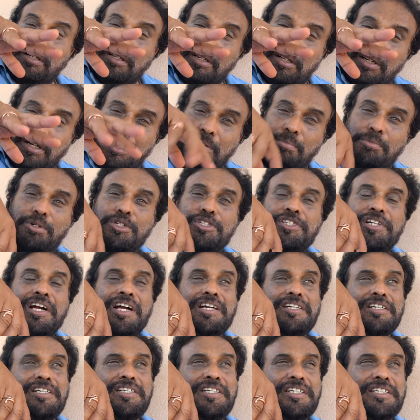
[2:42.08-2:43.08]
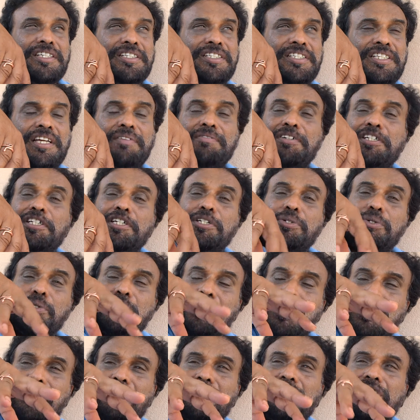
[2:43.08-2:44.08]
almost 172
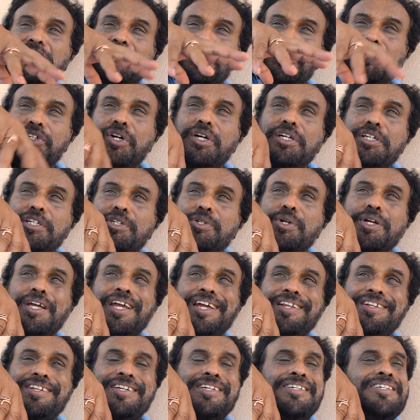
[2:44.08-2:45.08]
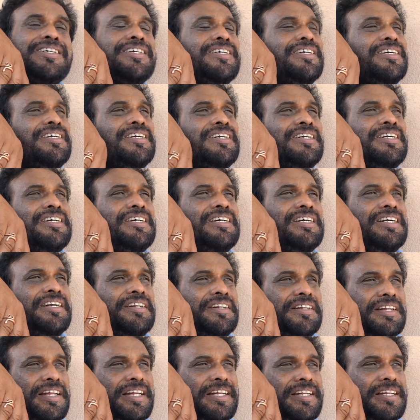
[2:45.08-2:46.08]
countries joined together,
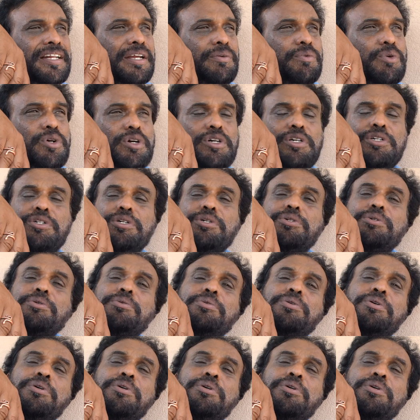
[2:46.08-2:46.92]
and then they want to